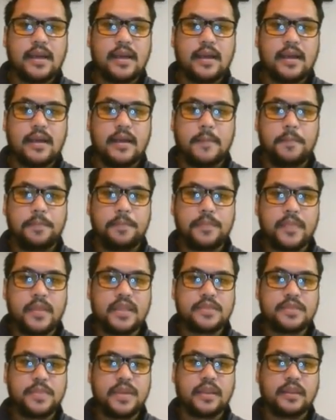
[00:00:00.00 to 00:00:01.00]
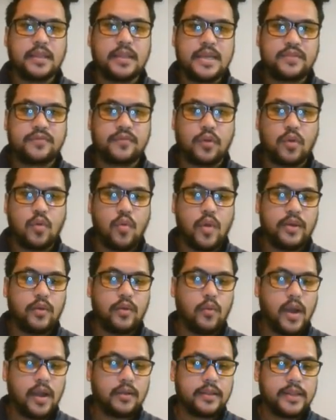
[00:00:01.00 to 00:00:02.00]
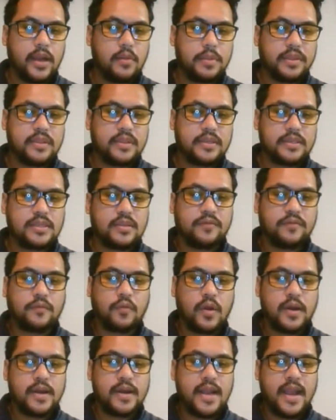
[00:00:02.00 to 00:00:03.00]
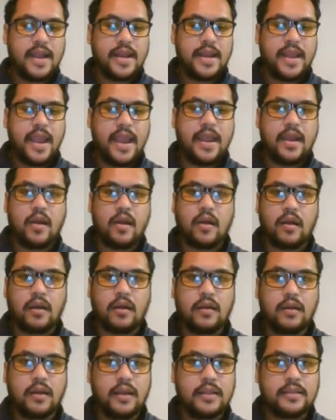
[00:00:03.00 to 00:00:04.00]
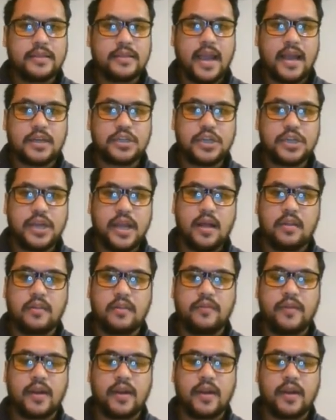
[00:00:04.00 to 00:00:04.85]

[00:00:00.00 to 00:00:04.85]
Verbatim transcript: Um, it's been leaked for quite a while now, but this is the Fortnite AR-L.